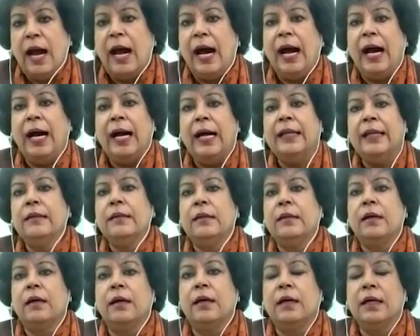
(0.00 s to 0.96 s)

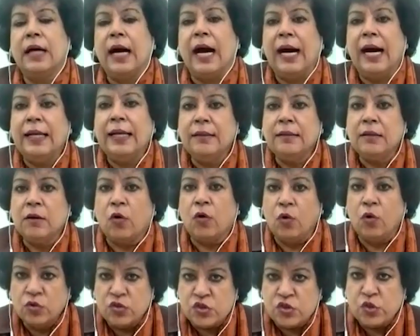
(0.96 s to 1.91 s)
and
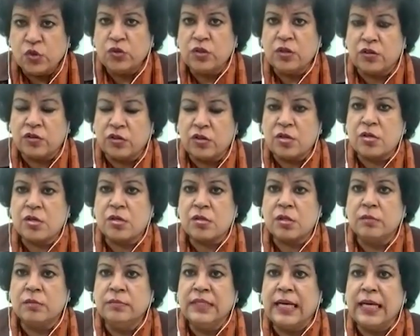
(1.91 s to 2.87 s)
also the
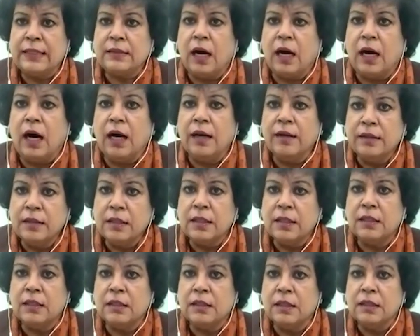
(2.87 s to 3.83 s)
criticism that
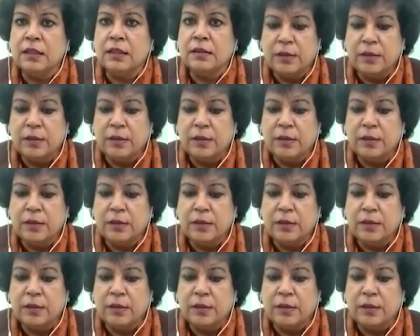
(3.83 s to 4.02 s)
under